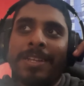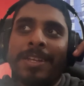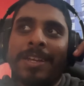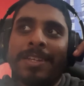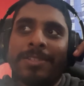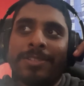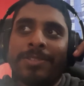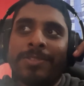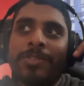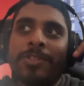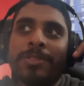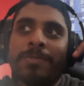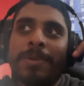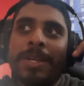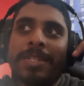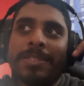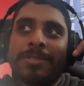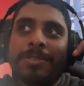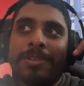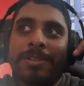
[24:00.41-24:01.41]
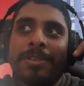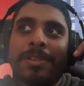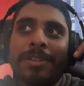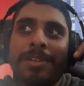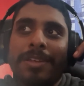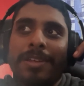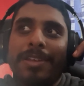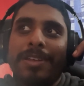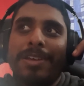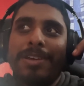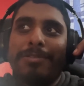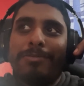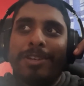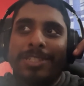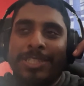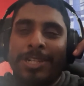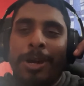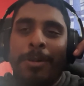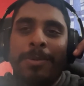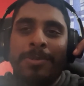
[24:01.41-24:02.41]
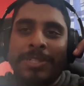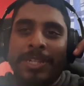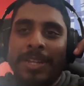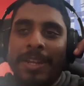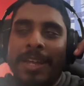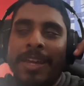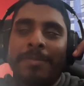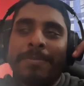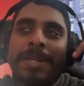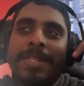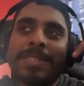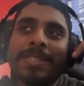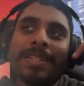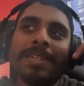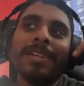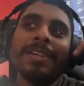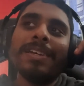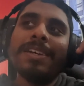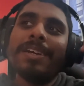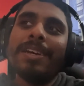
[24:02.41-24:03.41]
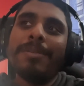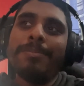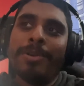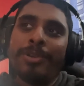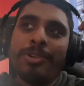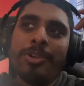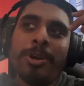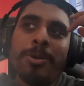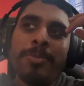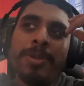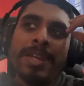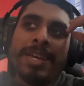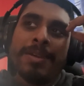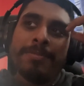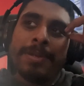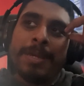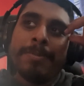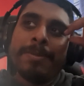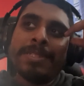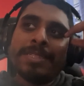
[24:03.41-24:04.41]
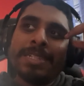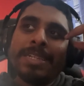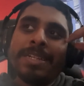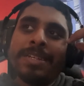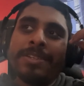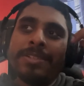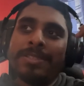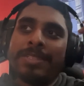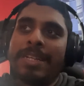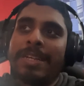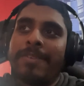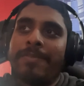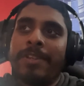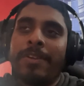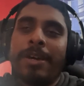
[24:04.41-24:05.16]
you get to choose based on which commentary you like better. But normally BBC because they have no